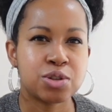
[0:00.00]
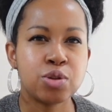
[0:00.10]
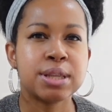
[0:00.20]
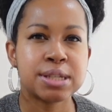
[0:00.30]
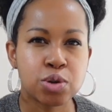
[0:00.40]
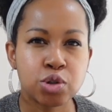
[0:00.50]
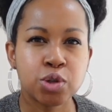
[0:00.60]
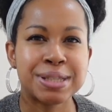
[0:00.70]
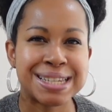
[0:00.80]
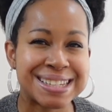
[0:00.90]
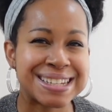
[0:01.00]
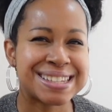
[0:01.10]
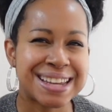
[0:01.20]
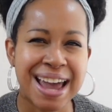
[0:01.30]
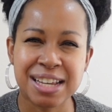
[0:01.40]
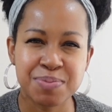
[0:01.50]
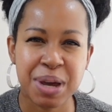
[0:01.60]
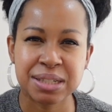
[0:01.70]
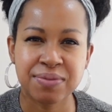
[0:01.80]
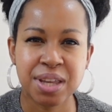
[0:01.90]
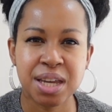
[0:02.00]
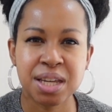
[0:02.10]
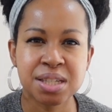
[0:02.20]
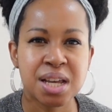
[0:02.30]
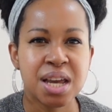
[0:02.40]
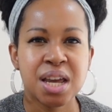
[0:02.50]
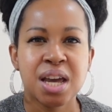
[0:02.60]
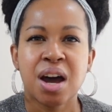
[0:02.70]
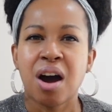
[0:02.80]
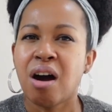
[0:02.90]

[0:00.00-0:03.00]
due to the social distancing aspect of things.